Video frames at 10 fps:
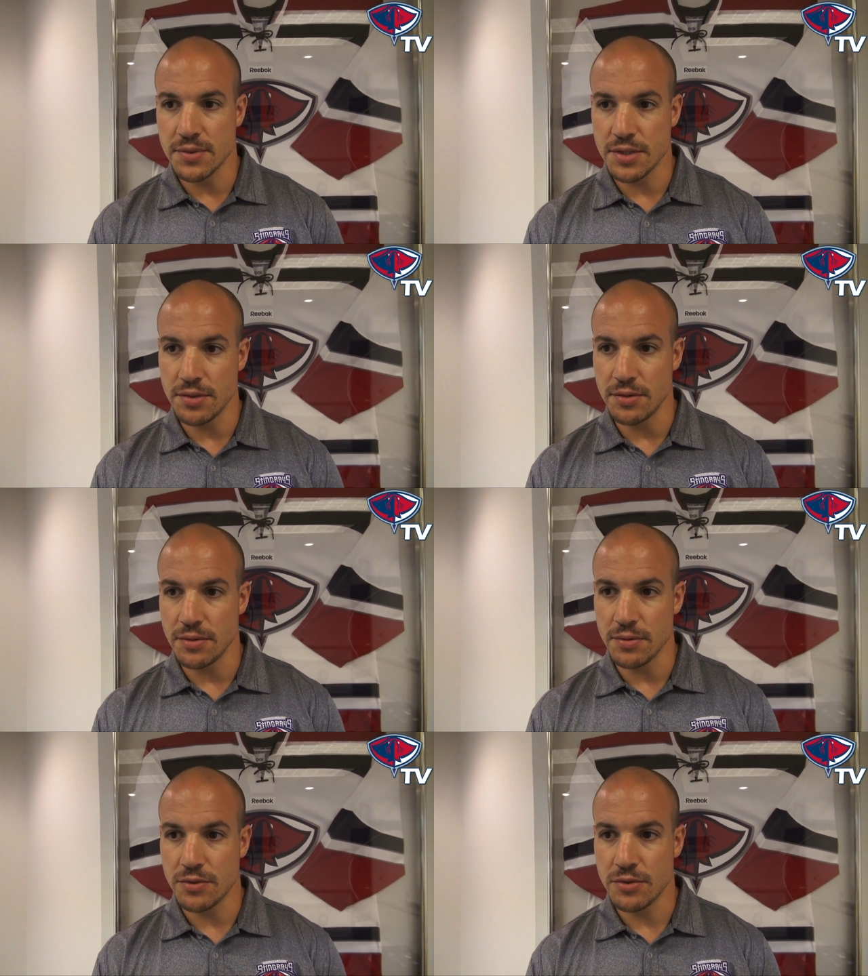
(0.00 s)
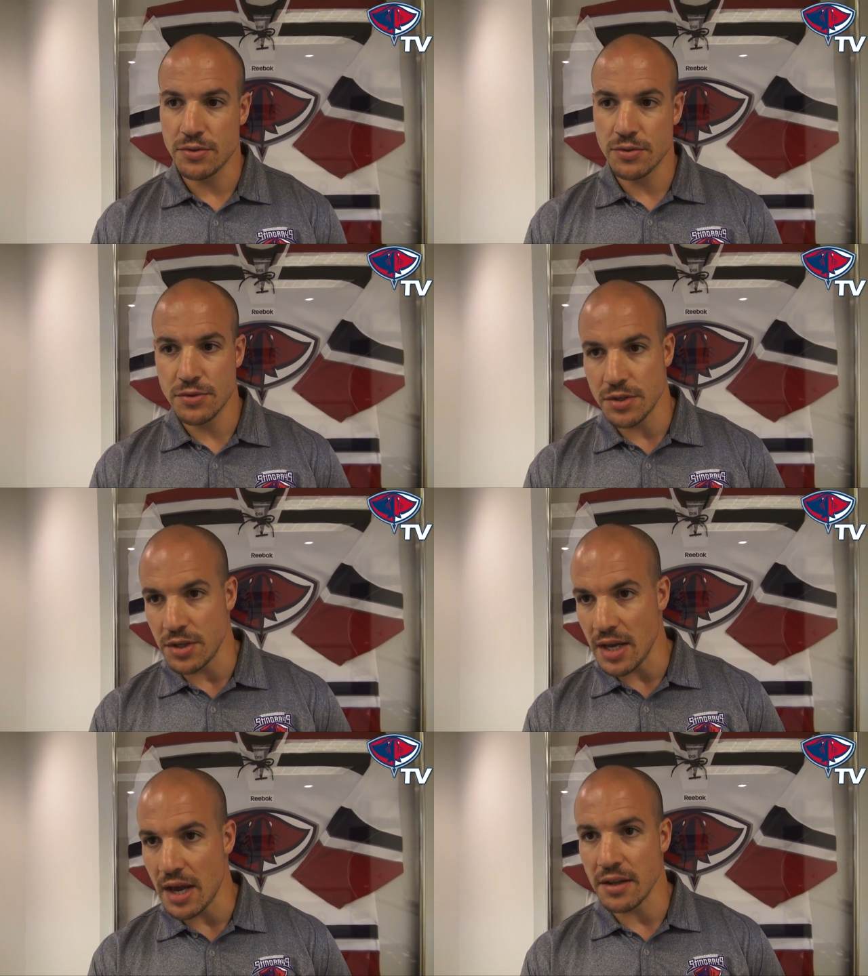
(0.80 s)
to
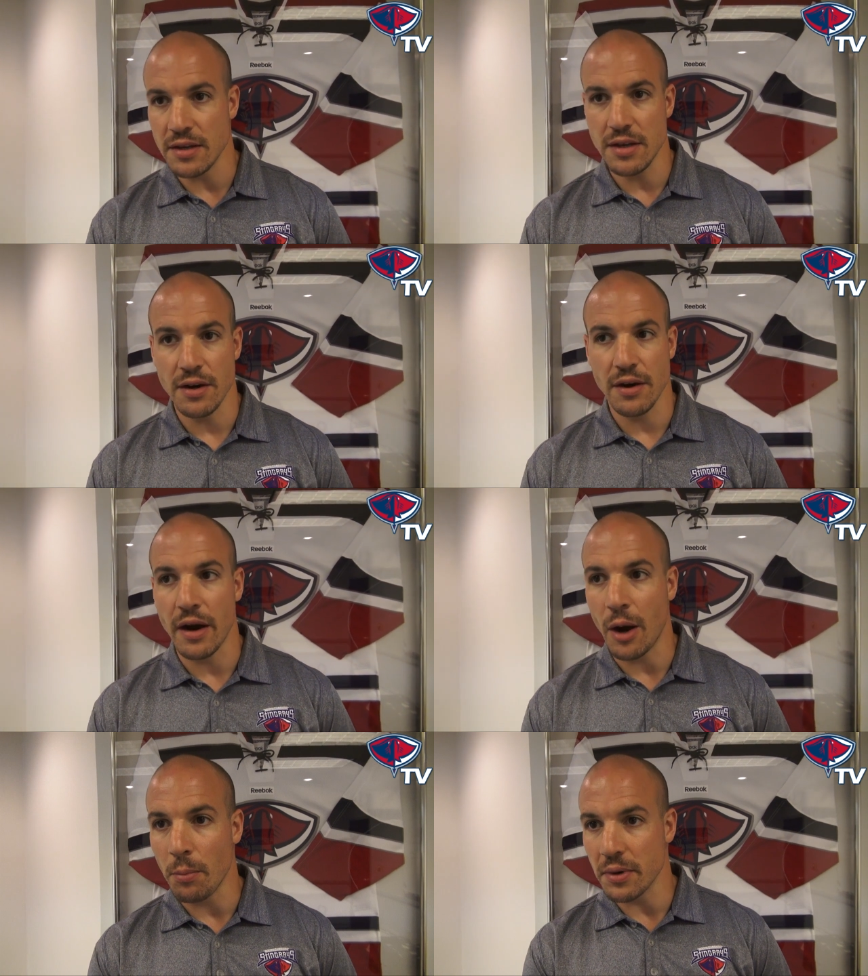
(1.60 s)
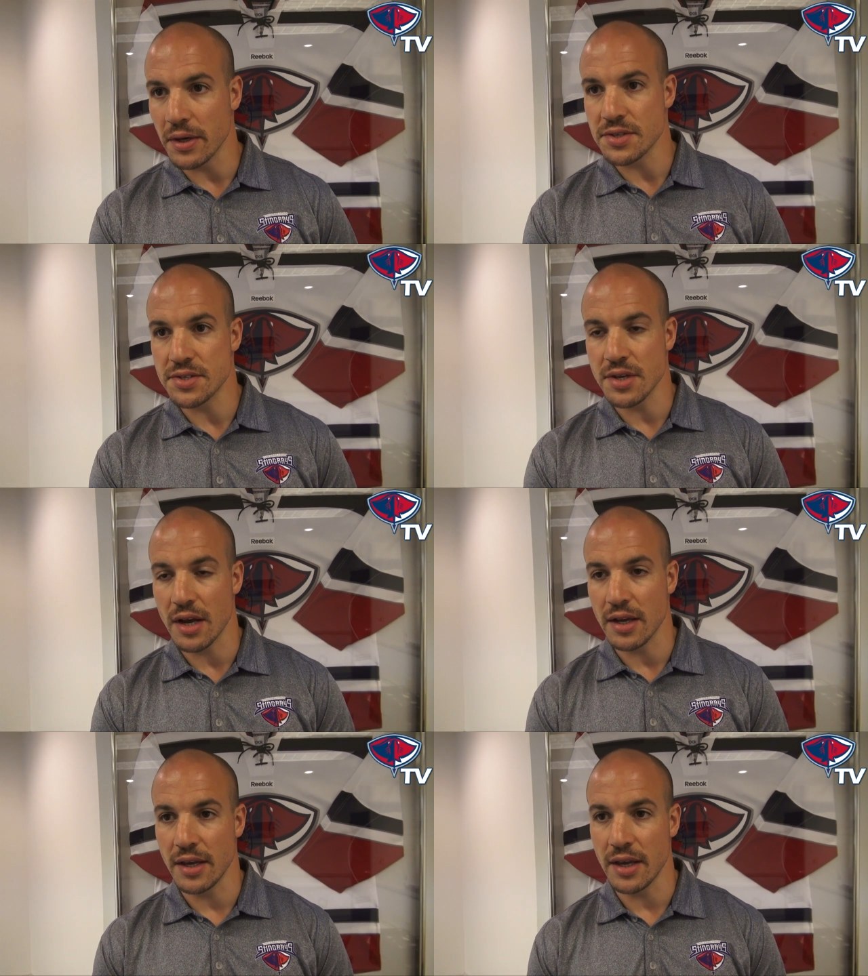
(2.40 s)
the end of the year, helping us
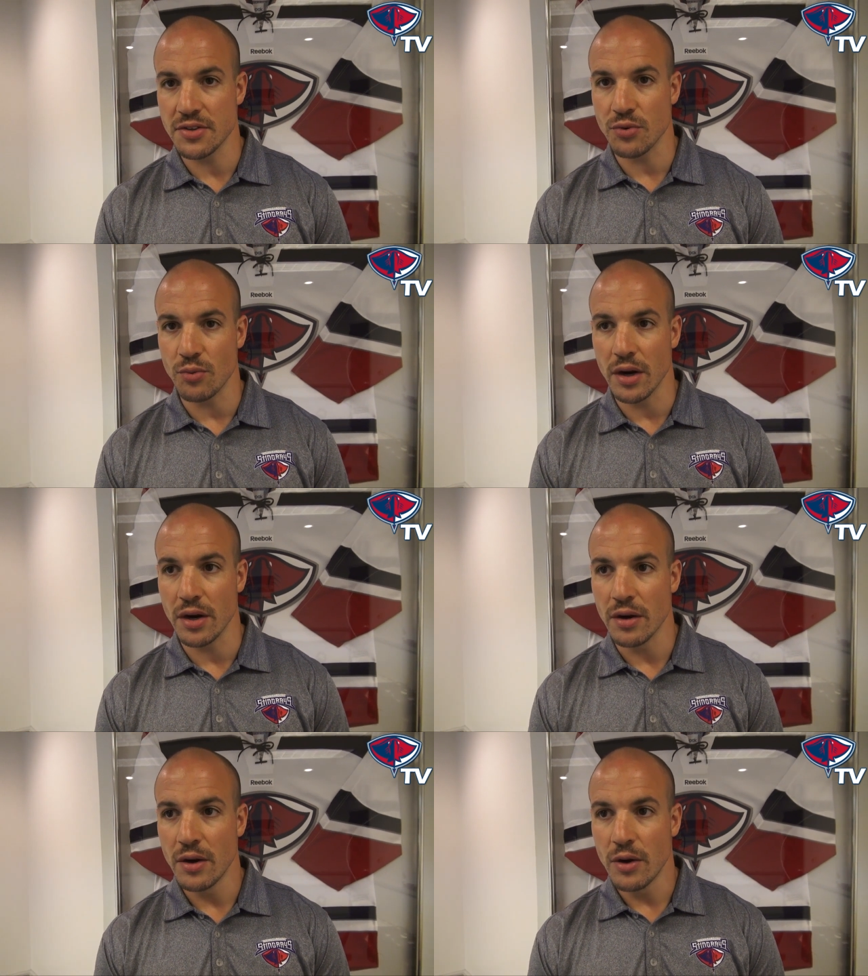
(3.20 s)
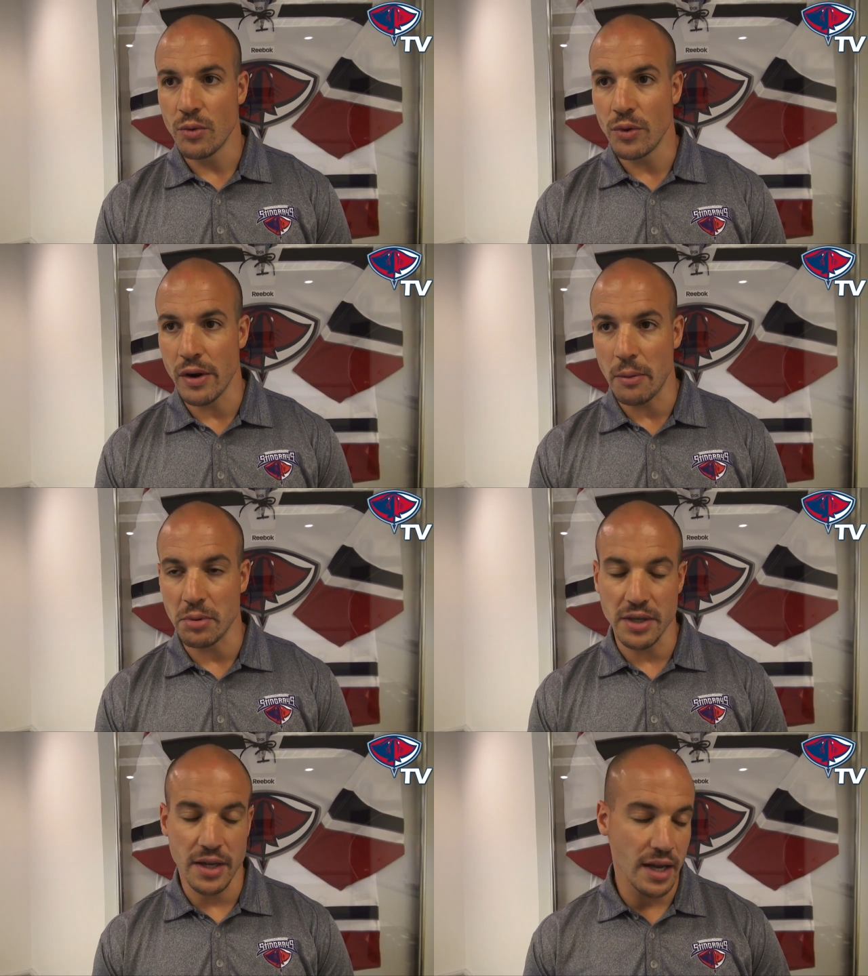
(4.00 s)
get to where we were
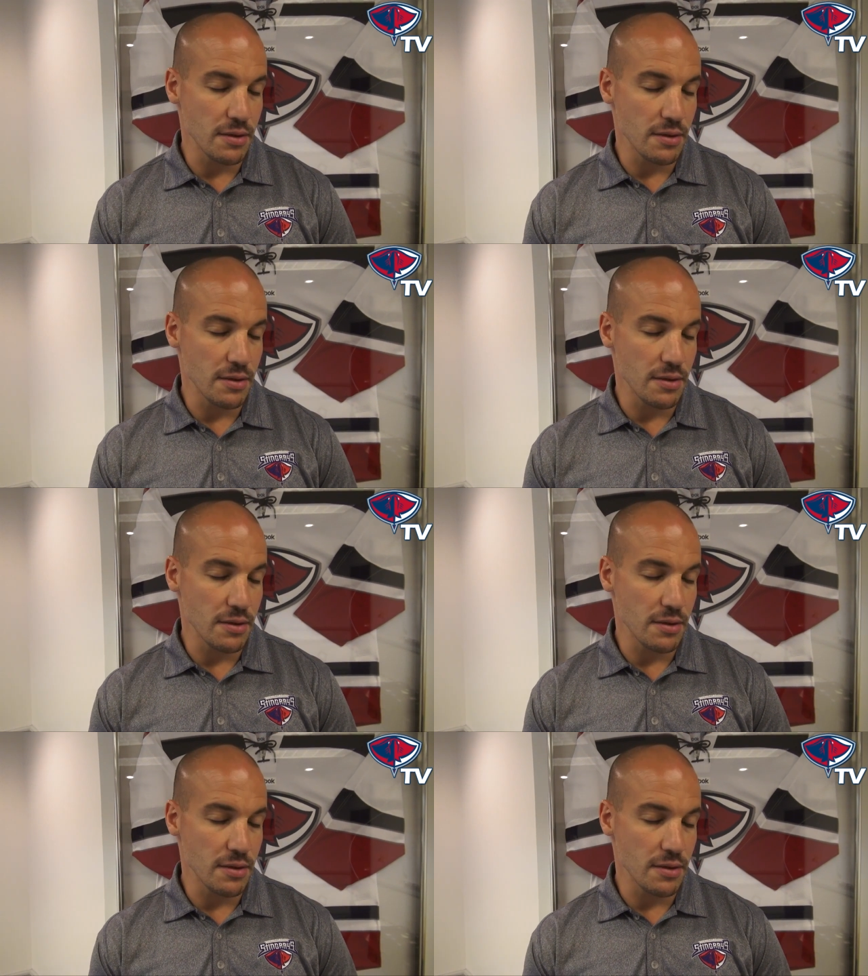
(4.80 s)
able to get.